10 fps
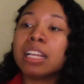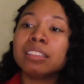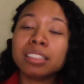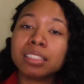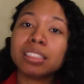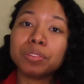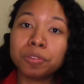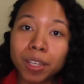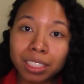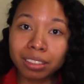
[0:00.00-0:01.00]

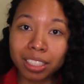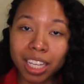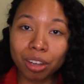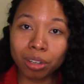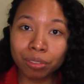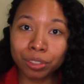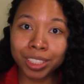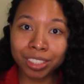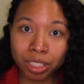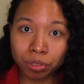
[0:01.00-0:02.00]
Disinfecting, however, is
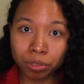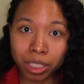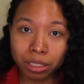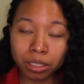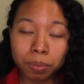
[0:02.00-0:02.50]
different.